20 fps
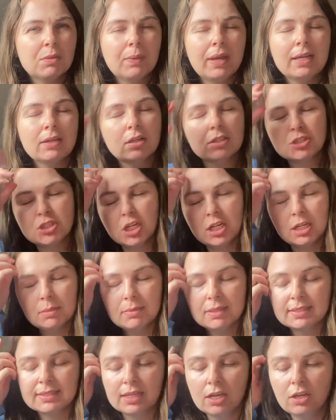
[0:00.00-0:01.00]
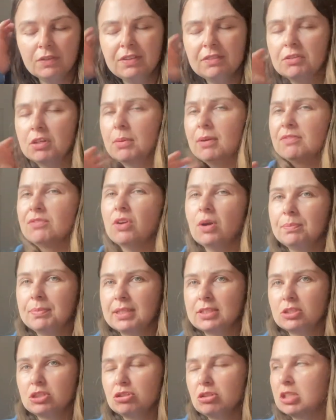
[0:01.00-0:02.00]
weight loss journey myself, even though I've not
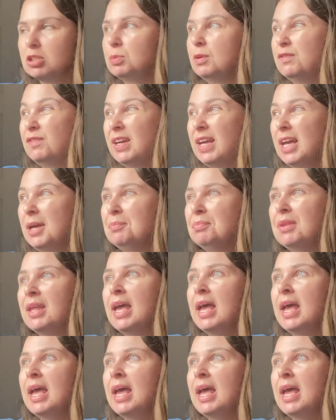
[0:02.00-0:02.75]
been strict with it.